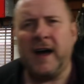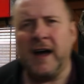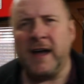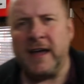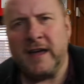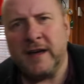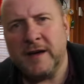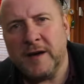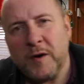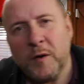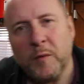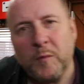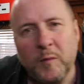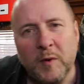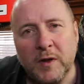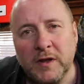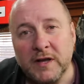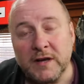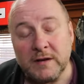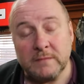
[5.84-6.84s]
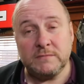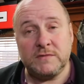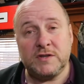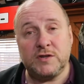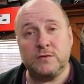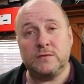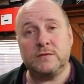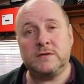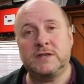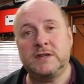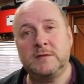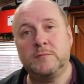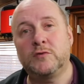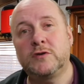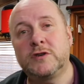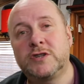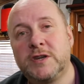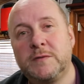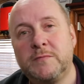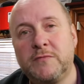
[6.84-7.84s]
Hi, welcome to Team
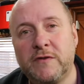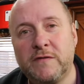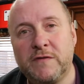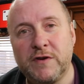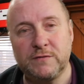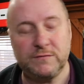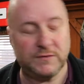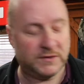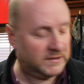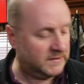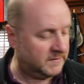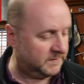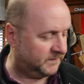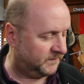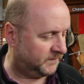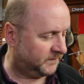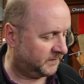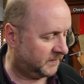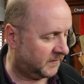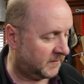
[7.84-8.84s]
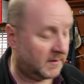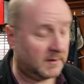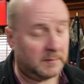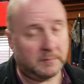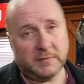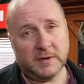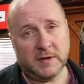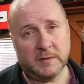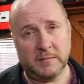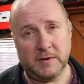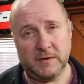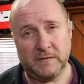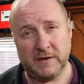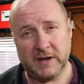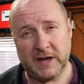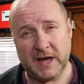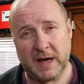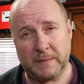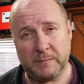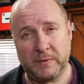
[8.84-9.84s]
Woolly Sheep Reviews. Been a bit of a
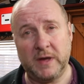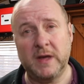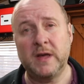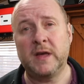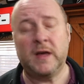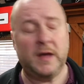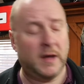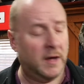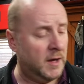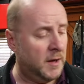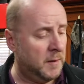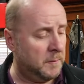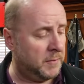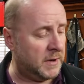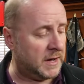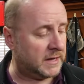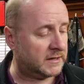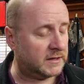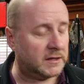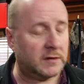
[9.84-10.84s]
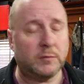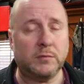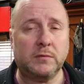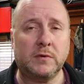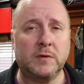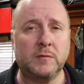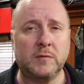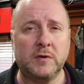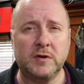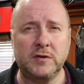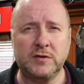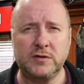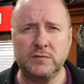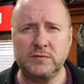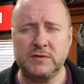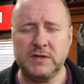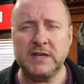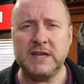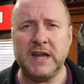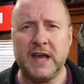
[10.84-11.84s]
gap, but what I want to do
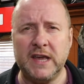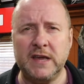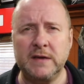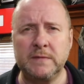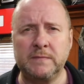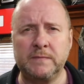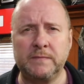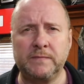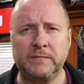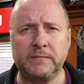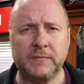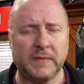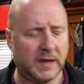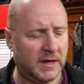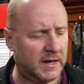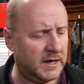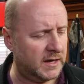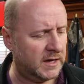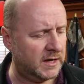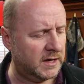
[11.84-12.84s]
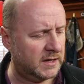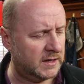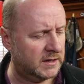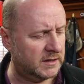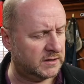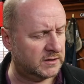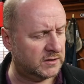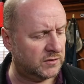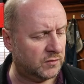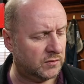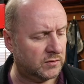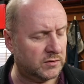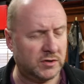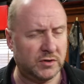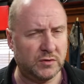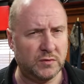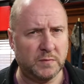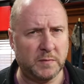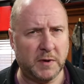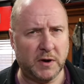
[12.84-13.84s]
today is talk to
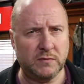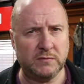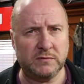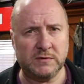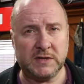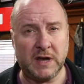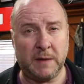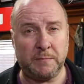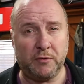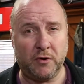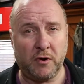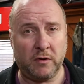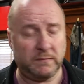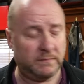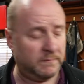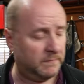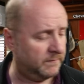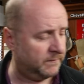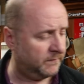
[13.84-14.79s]
you about Depron.